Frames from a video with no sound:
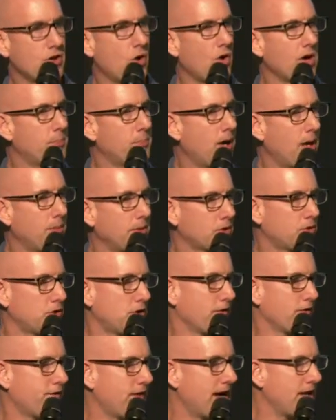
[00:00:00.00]
be going public
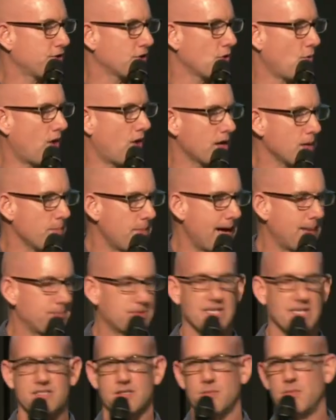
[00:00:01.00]
with your faith through water
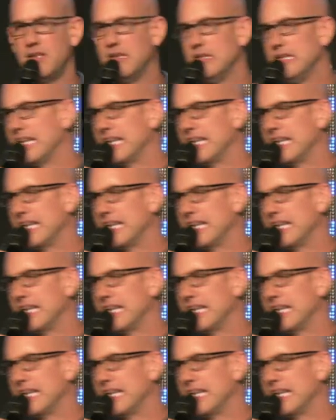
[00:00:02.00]
baptism,